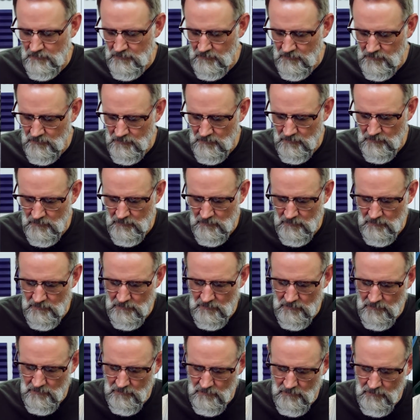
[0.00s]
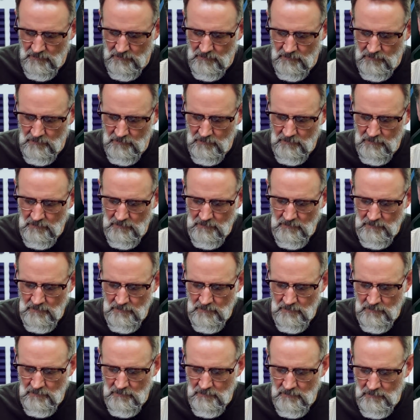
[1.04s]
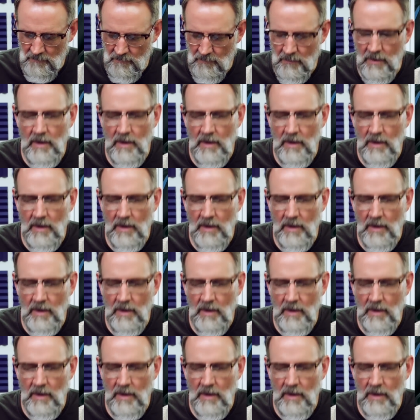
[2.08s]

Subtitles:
(not speaking)